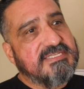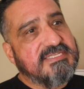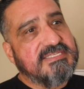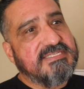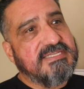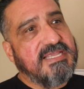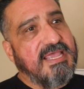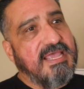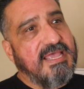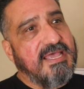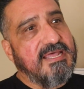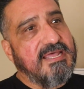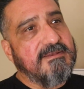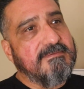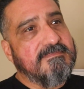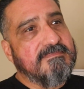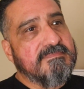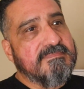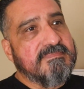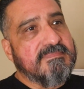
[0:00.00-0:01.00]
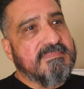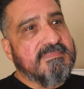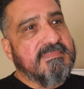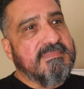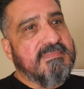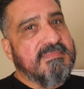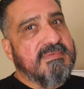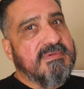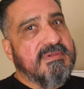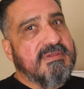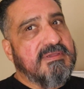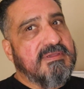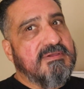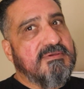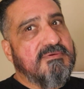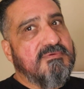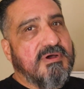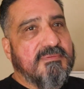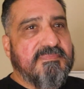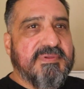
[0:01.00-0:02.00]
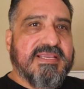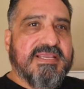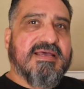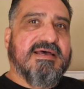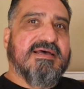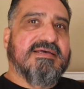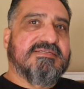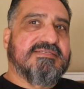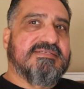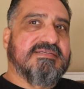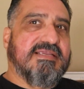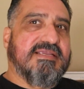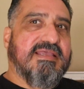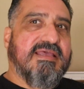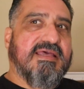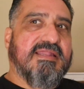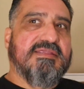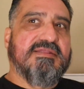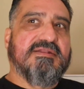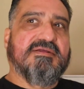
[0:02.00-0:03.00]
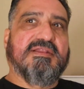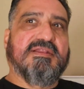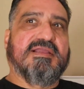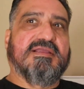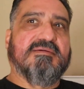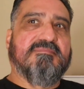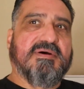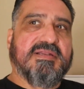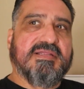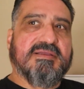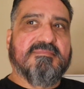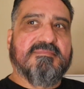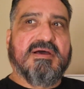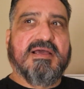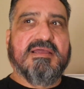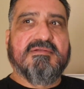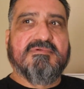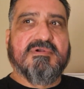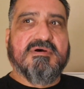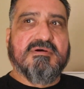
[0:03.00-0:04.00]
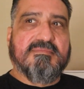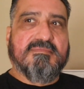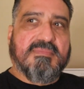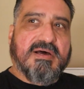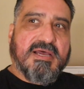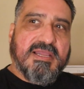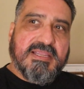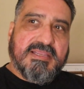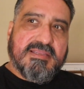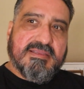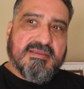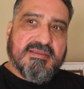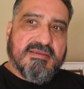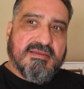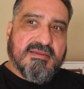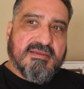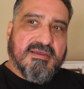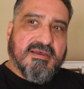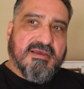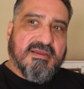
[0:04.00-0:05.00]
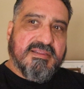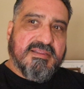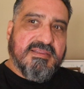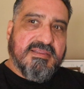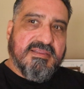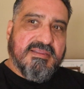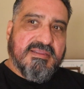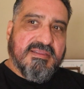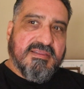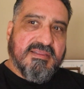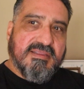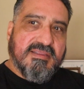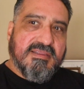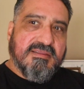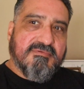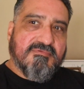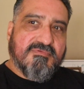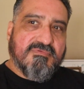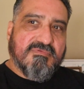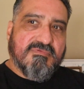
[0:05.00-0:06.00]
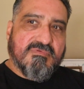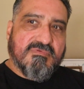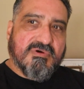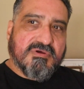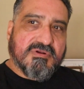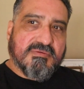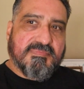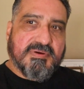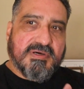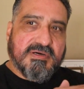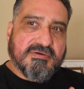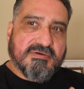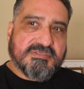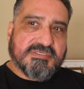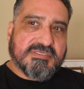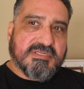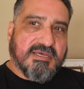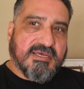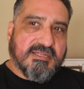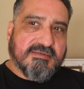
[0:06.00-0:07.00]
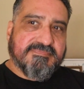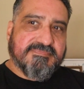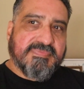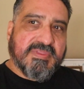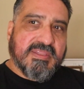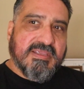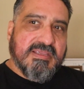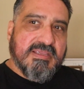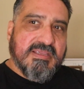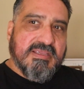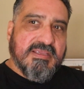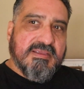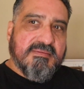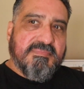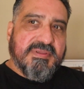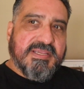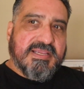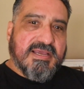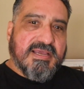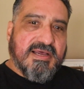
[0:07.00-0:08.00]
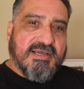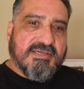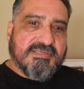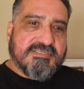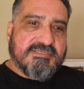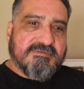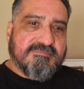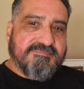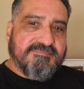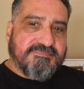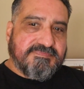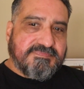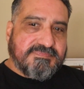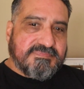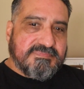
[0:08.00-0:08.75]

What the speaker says: And it's sad. Well, because, again, you know, like a buddy of mine wrote, Mike, he wrote a post on, because